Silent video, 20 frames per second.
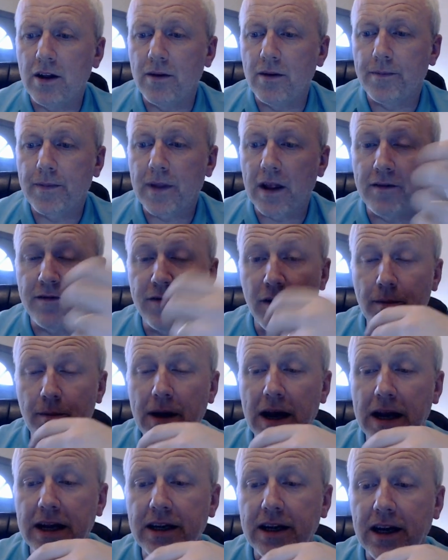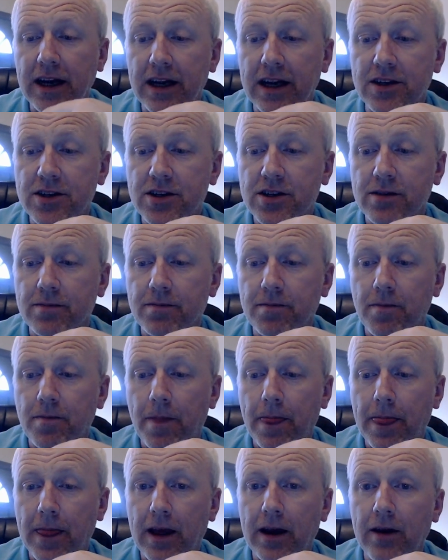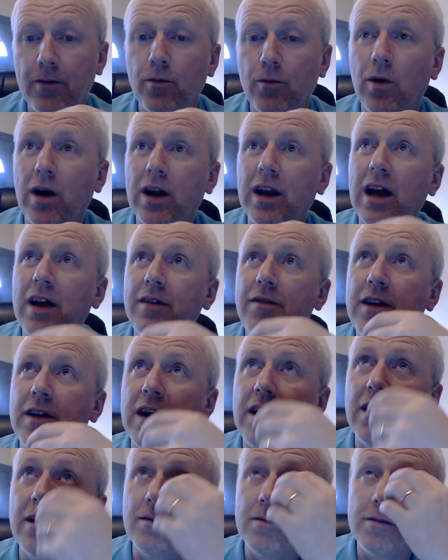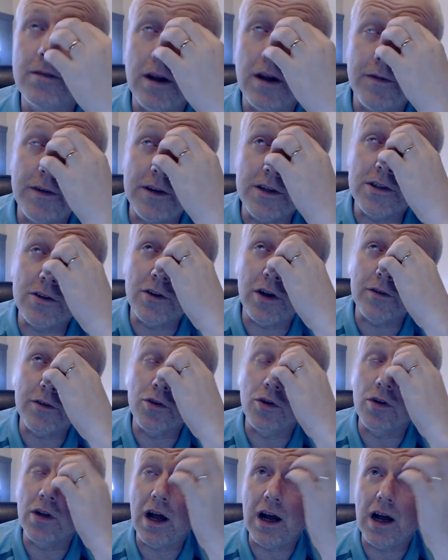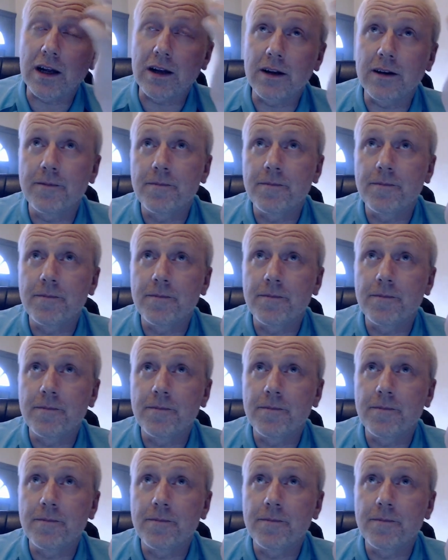for me, it's, when if you sort of like,